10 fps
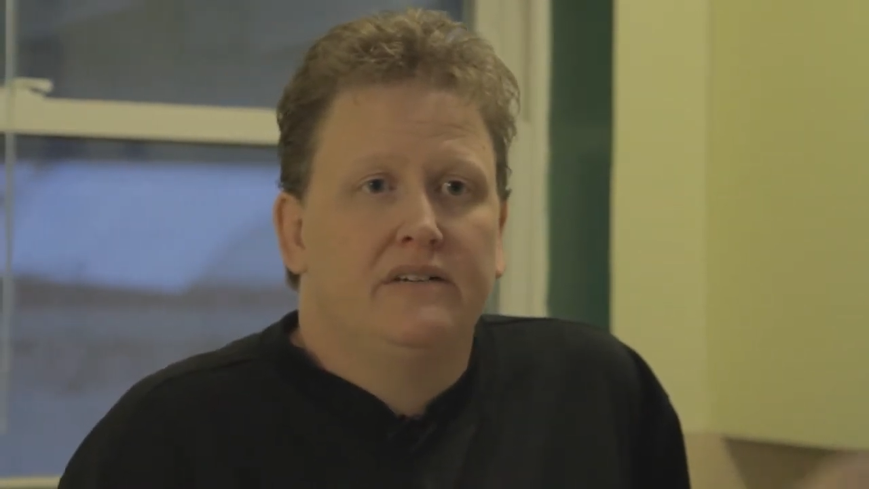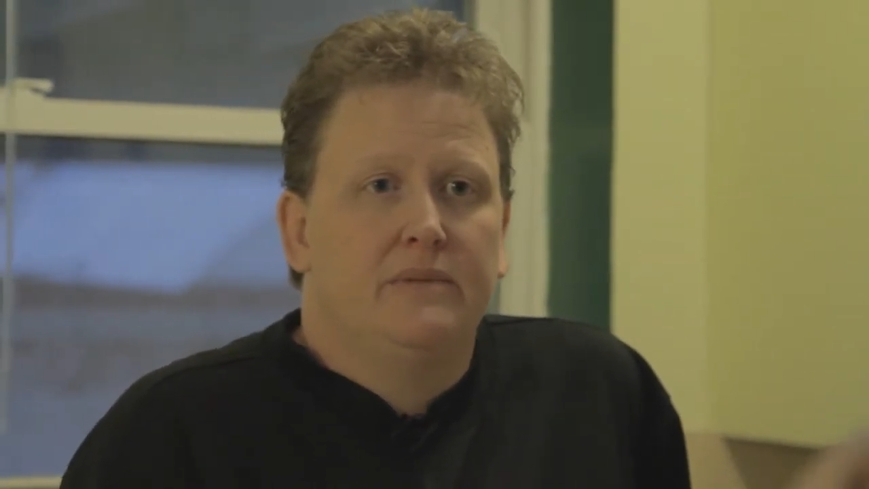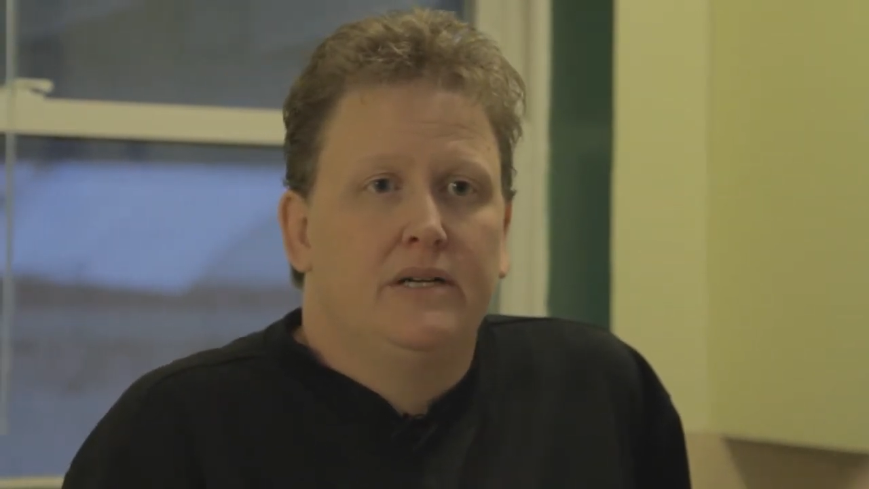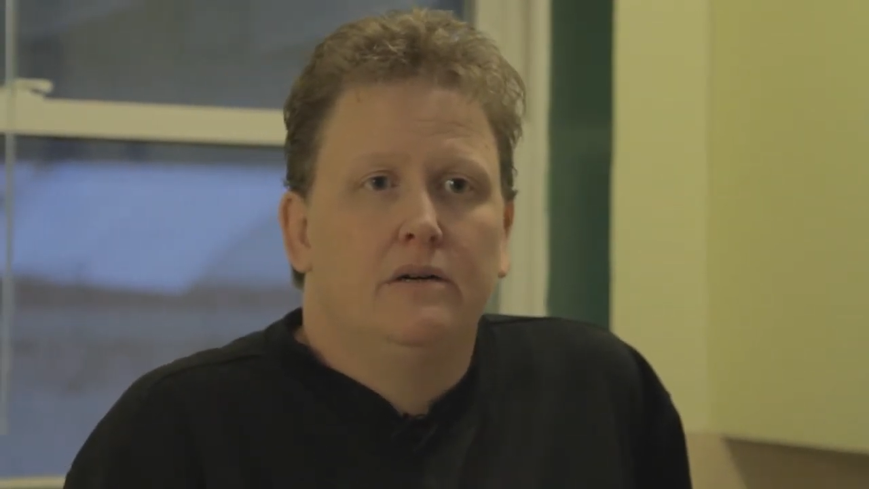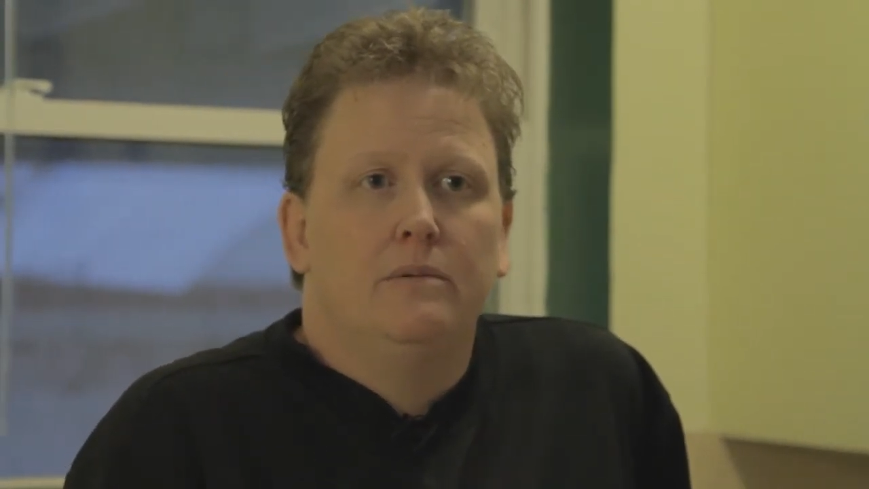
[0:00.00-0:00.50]
have
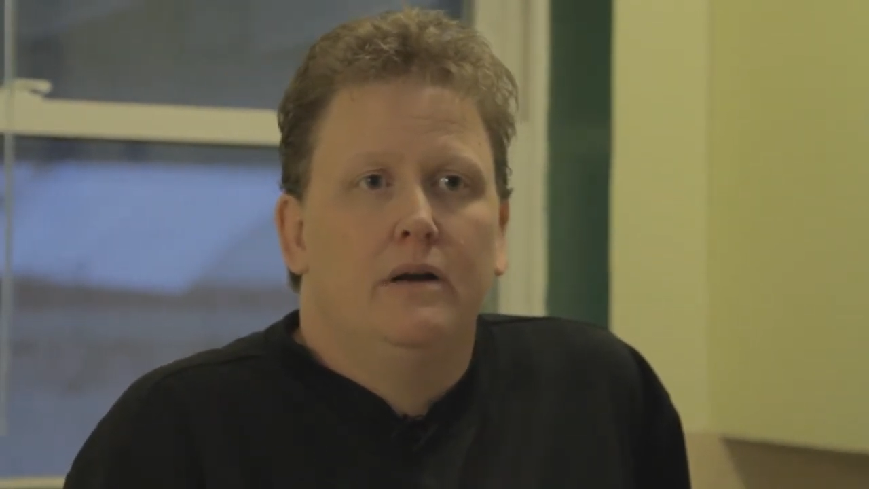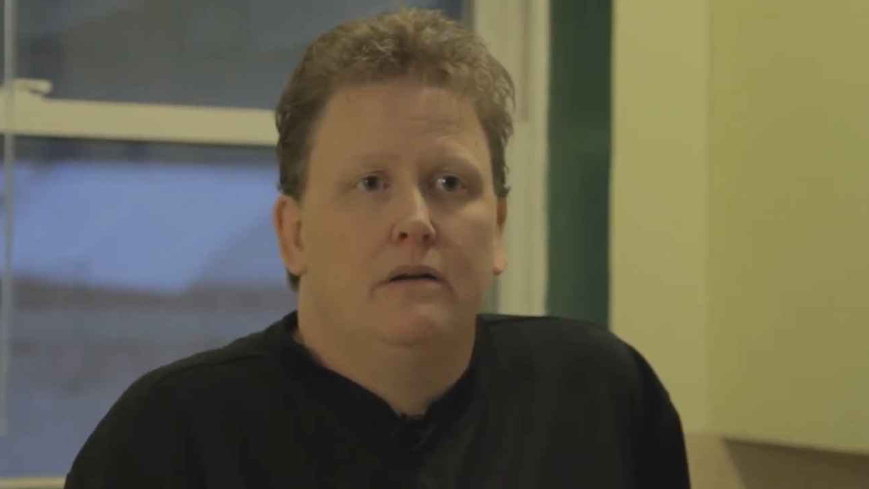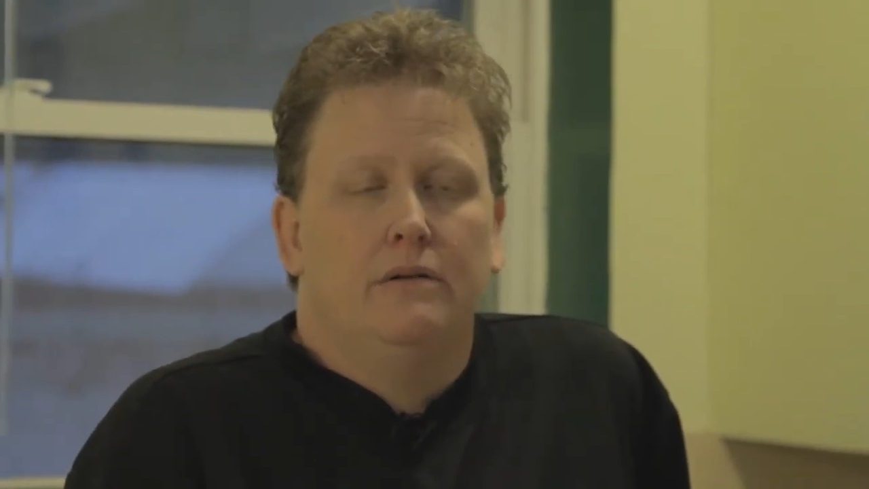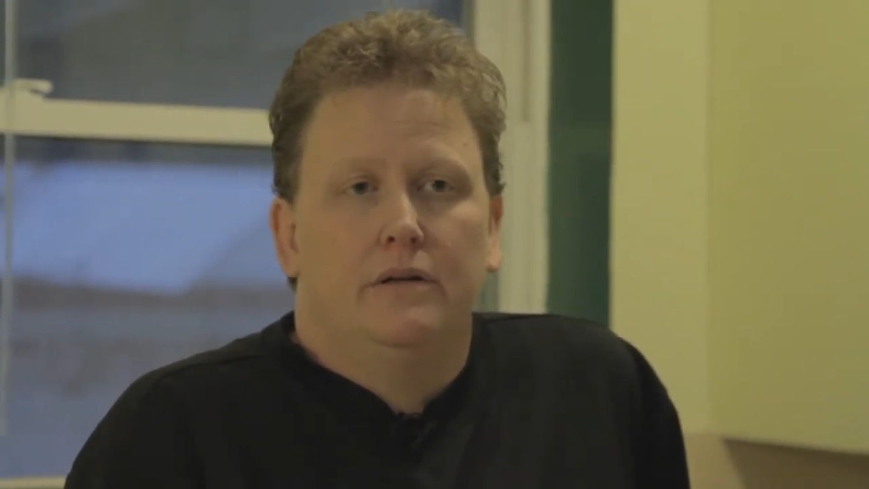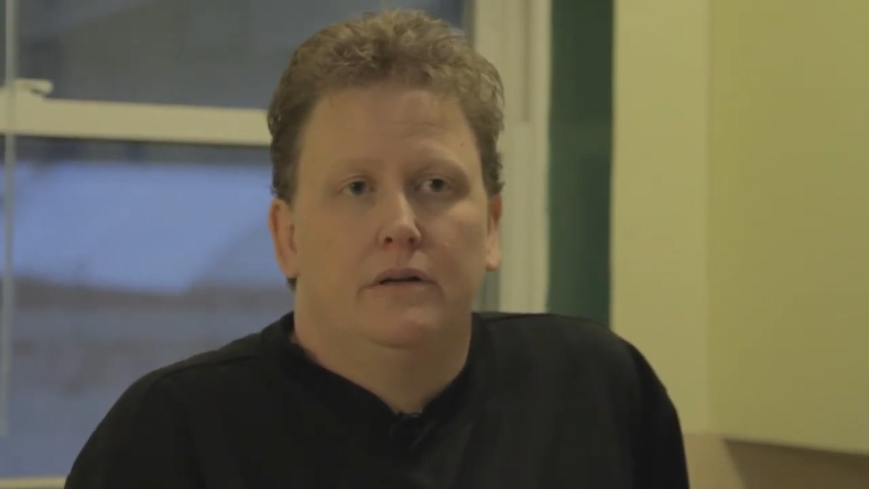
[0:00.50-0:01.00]
my arm
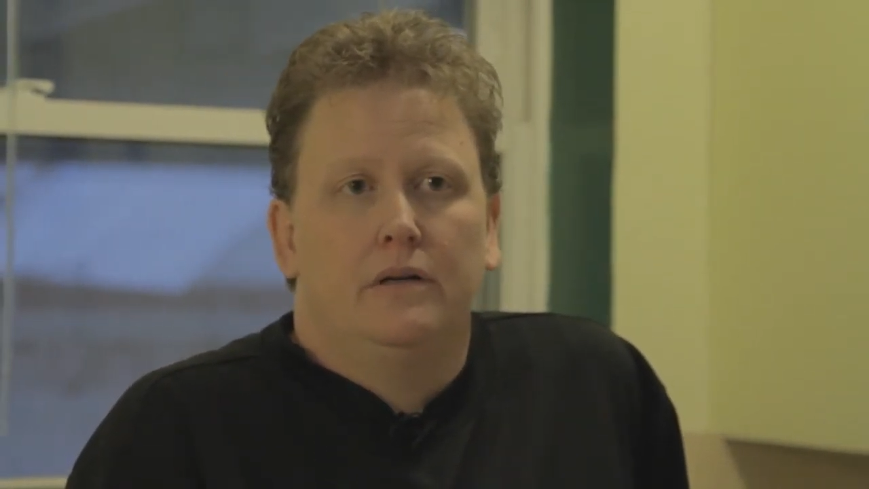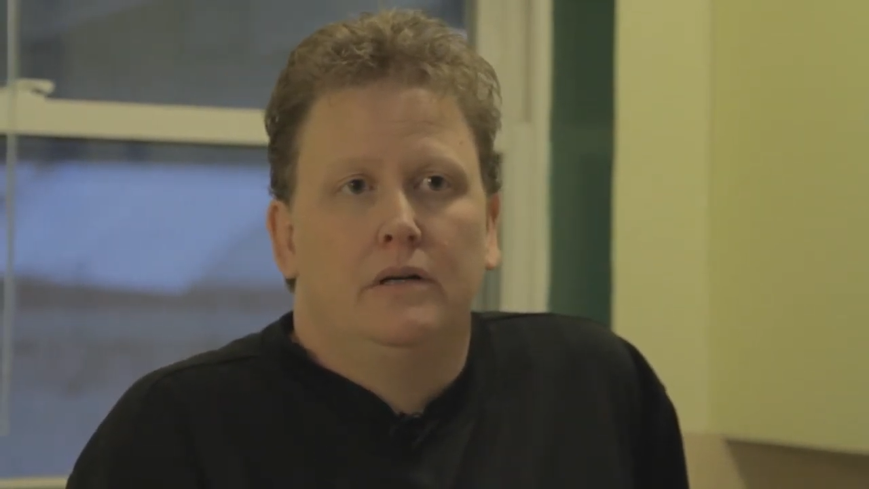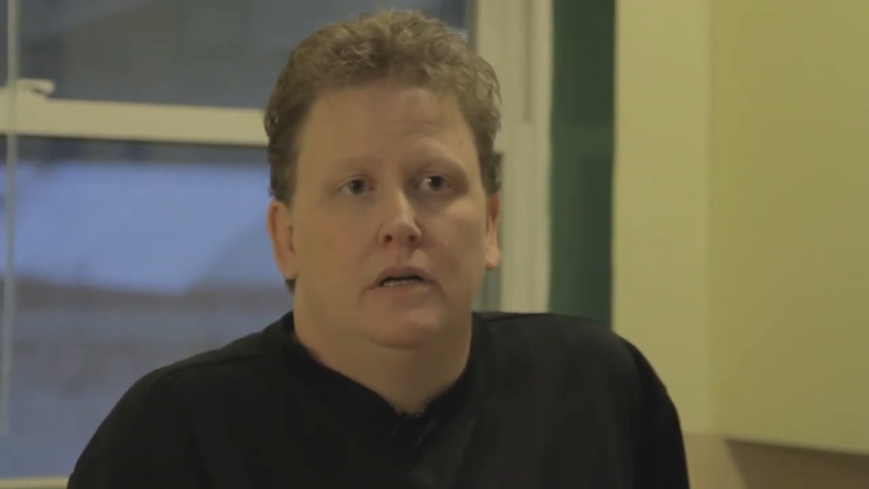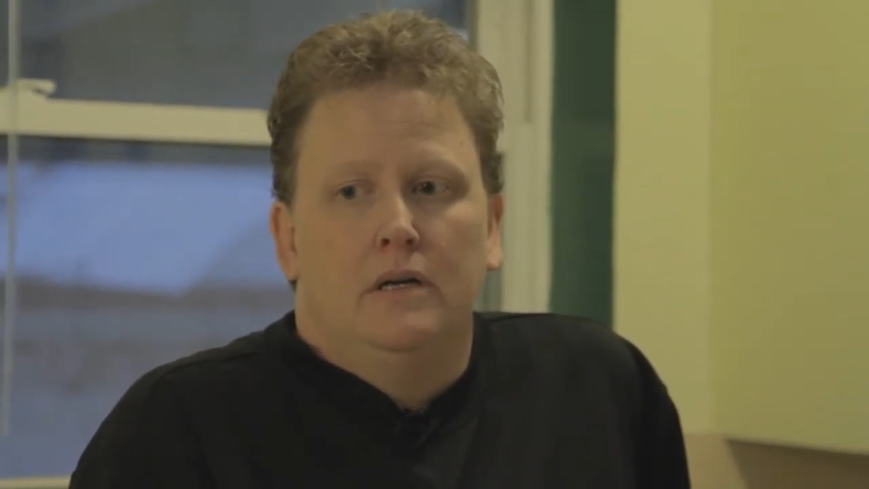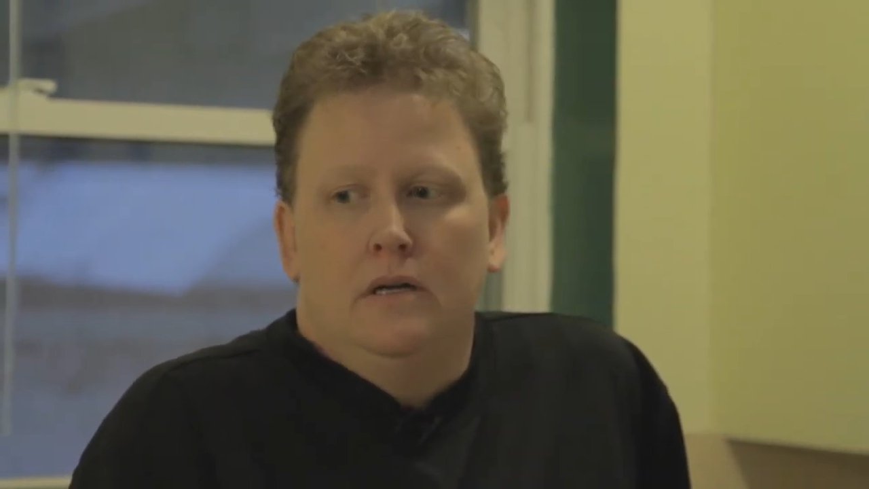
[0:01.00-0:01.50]
around
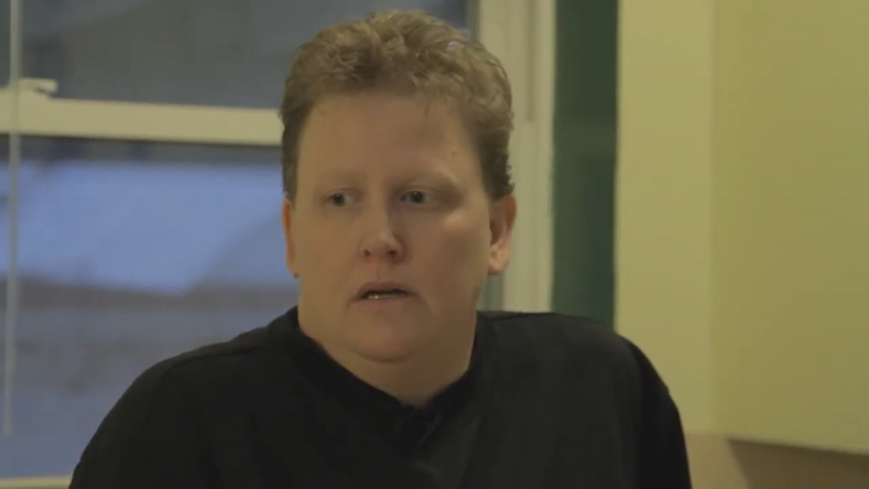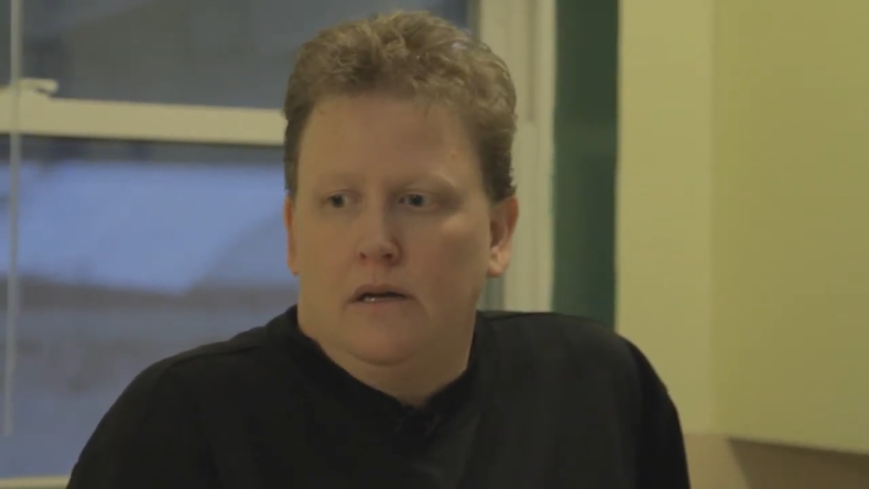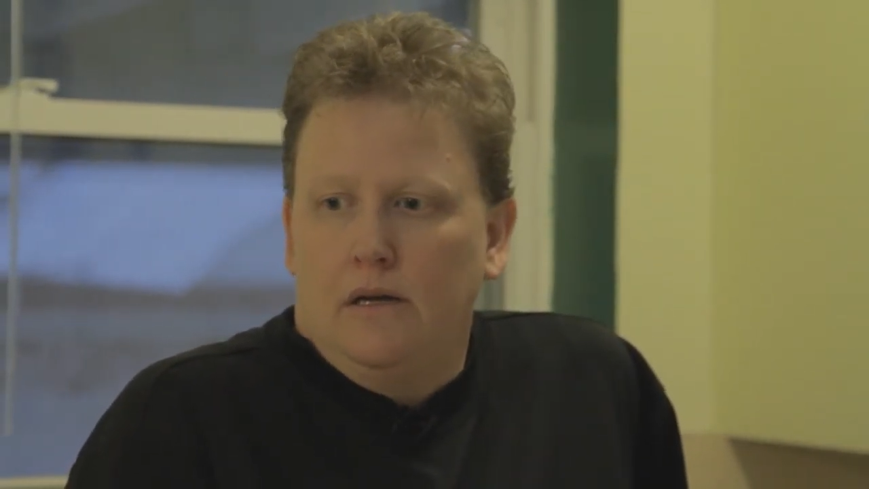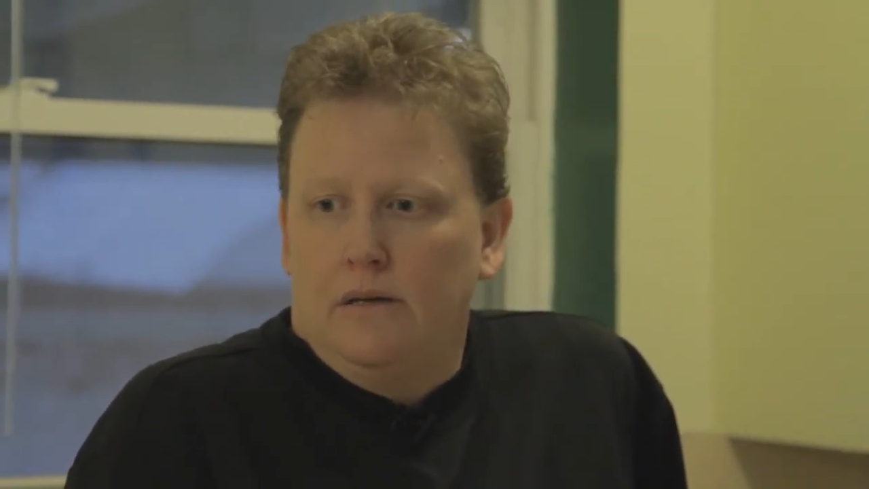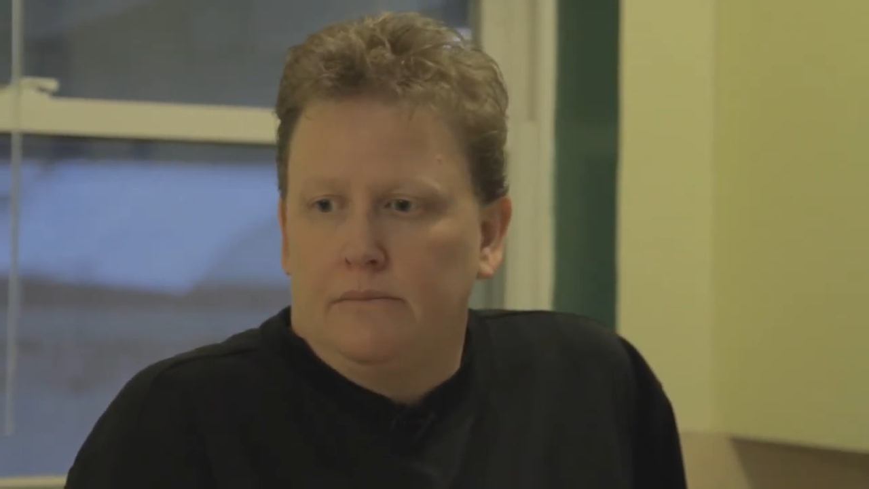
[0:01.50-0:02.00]
her,
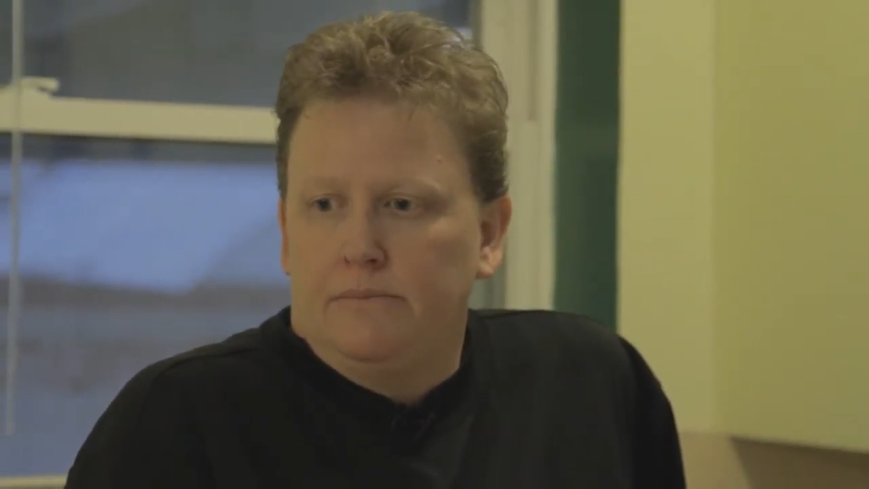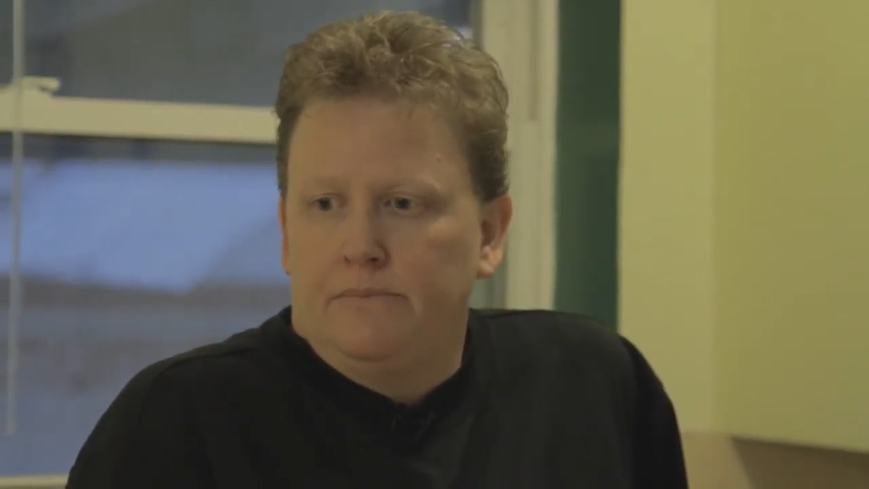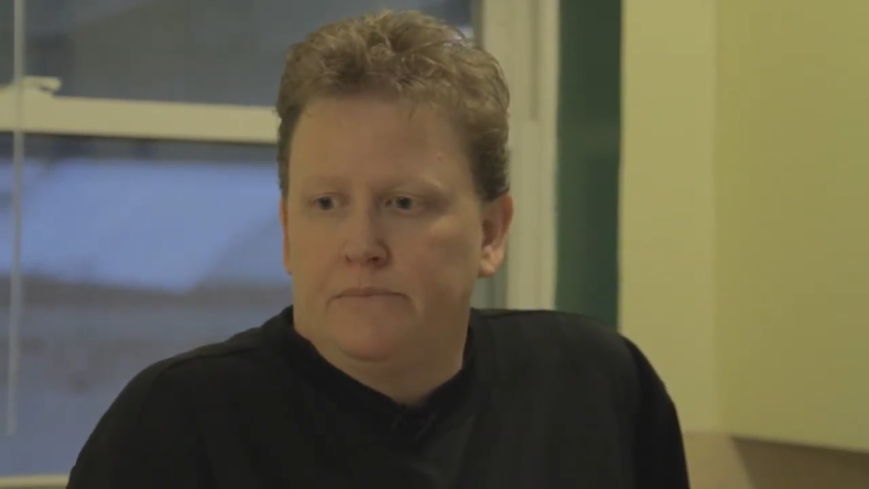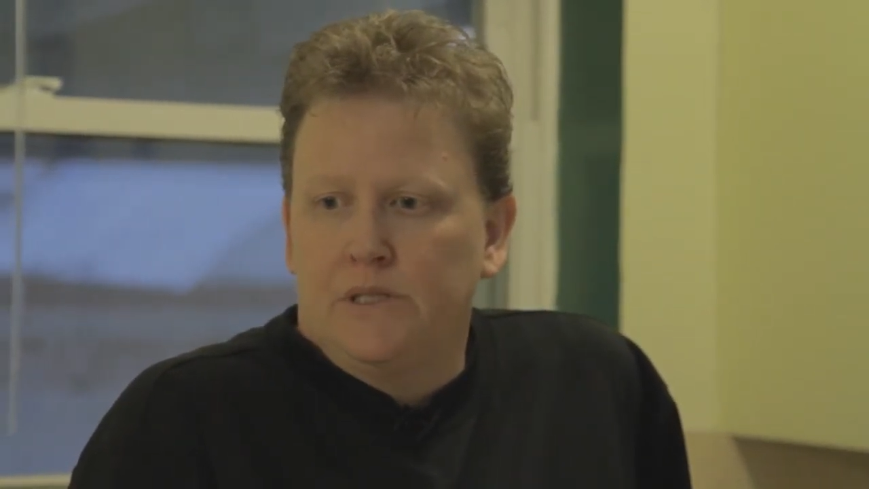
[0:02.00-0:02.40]
mm-hmm.